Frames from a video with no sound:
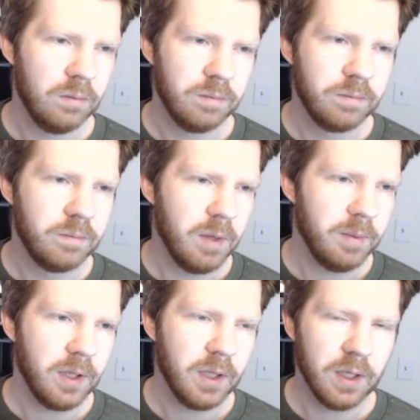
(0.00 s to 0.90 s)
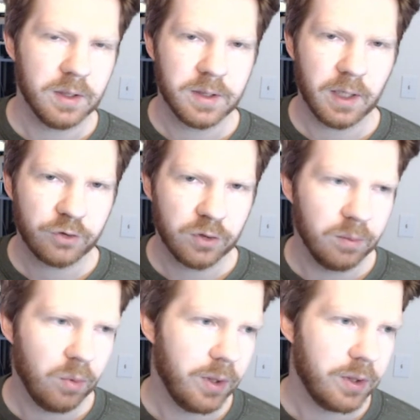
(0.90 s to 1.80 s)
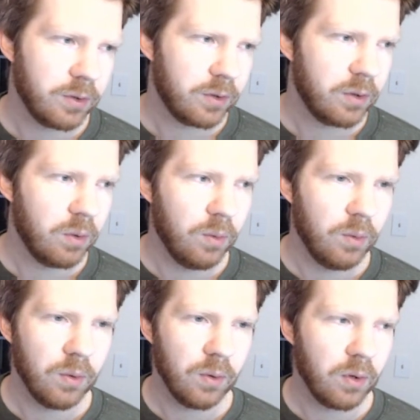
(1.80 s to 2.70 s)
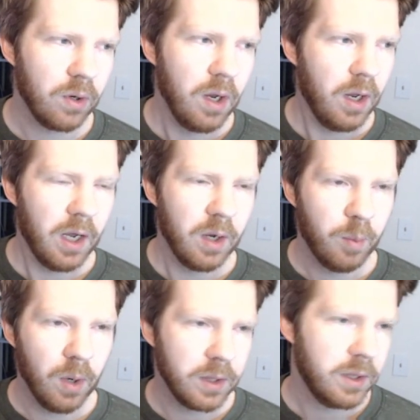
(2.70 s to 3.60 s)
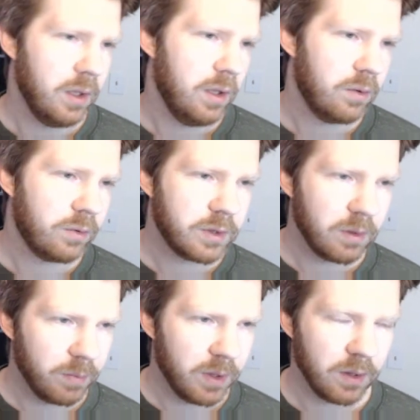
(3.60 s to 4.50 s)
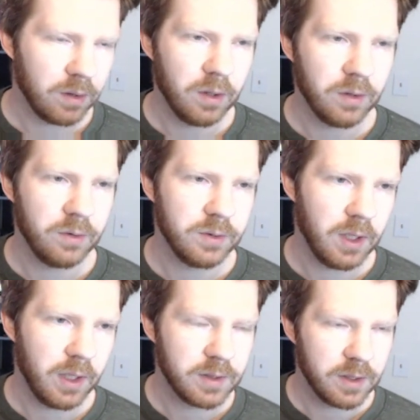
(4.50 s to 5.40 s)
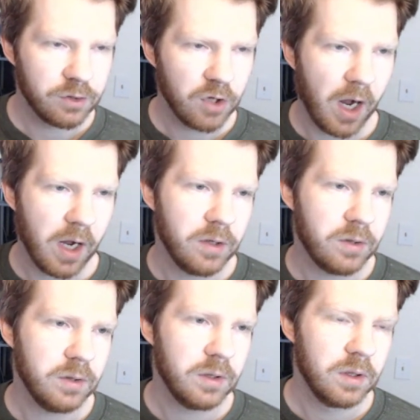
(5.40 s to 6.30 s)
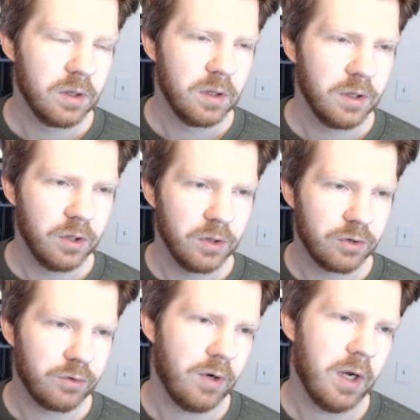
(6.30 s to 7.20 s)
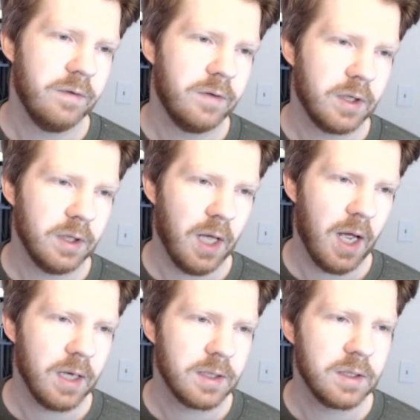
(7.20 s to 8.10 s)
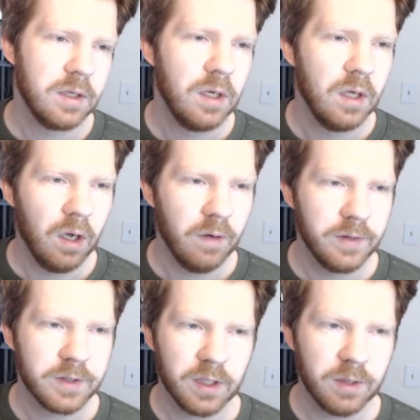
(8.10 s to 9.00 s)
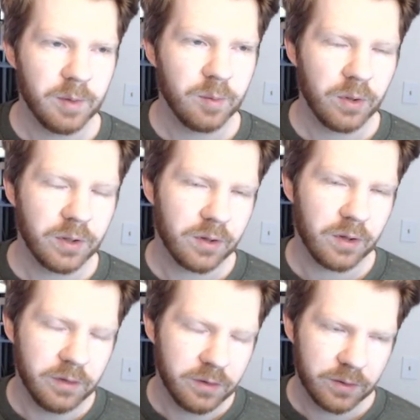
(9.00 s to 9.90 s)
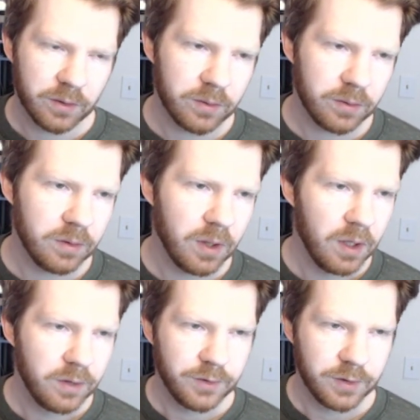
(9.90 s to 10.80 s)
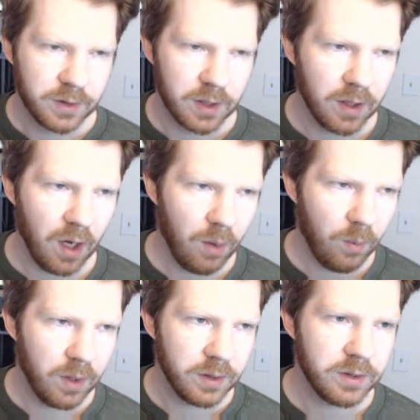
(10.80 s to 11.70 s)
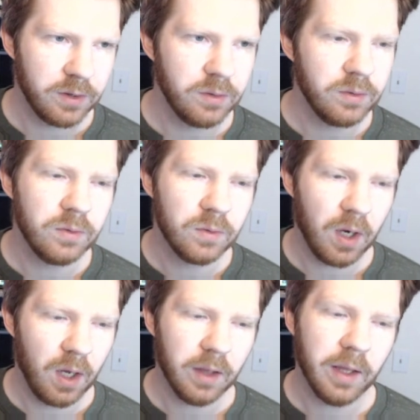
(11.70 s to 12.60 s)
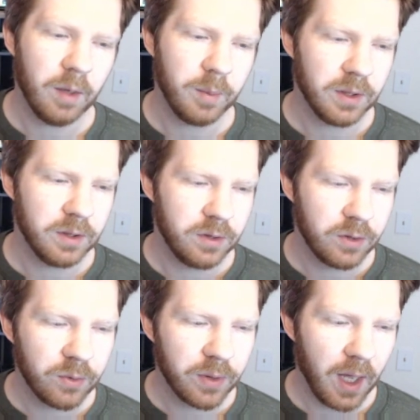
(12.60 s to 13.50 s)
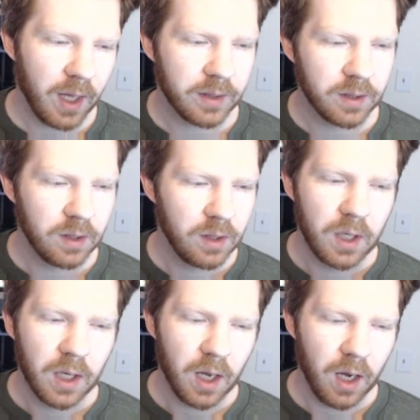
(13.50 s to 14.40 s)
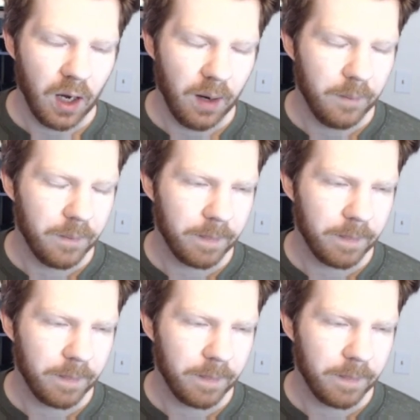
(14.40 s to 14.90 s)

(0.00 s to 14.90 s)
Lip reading: maybe a section pointer or a button or something along those lines, a child, derived class of this element pointer. And Soul just did not want to allow me to do that. And